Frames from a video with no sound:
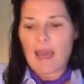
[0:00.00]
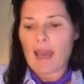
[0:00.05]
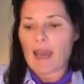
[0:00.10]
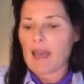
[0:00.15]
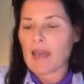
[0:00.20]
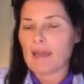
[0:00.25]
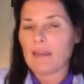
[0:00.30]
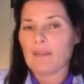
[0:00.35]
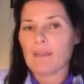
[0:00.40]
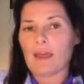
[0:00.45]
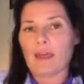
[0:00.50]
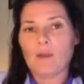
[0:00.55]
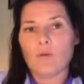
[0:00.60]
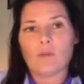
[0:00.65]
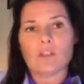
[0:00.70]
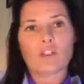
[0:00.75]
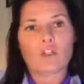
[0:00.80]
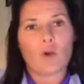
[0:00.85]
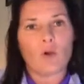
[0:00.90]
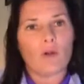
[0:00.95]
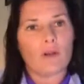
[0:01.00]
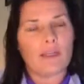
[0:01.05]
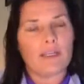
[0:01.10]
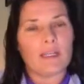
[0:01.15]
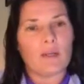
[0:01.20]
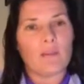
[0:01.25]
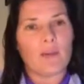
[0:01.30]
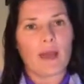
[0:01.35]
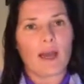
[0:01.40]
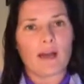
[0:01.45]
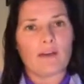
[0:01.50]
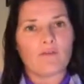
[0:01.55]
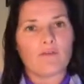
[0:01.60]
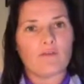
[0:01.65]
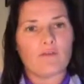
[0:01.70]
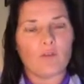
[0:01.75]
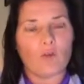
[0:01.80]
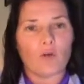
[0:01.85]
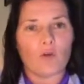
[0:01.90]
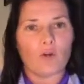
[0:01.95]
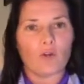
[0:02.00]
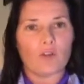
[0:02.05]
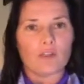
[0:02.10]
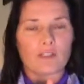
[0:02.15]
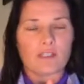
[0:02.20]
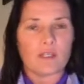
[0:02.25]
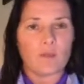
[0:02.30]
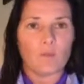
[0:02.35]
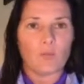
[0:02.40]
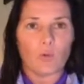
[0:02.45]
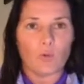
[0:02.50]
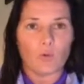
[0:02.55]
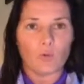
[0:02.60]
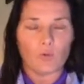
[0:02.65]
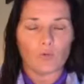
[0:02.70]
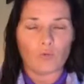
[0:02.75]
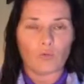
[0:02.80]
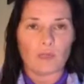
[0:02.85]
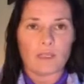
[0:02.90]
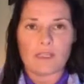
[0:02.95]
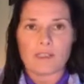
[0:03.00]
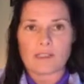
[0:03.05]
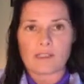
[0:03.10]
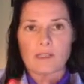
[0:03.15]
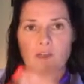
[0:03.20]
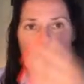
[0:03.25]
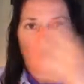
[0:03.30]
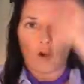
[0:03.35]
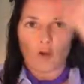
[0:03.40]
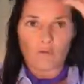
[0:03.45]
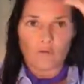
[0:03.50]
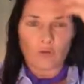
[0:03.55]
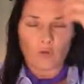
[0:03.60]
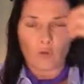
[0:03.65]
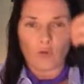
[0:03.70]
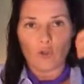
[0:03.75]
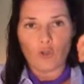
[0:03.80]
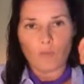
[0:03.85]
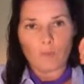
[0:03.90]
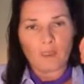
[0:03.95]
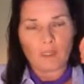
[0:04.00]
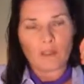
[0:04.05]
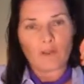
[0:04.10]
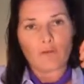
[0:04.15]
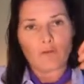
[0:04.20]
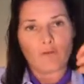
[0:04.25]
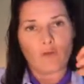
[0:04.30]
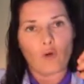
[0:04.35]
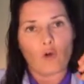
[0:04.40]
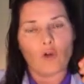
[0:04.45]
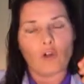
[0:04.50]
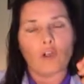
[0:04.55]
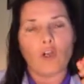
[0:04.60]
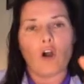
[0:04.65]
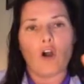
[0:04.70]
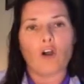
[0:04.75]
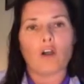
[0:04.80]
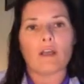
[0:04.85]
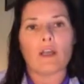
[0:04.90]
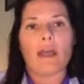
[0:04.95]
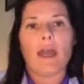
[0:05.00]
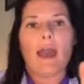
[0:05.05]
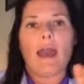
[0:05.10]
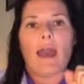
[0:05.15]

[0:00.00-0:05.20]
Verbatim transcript: And they were talking about for the simple reason of grooming the forelock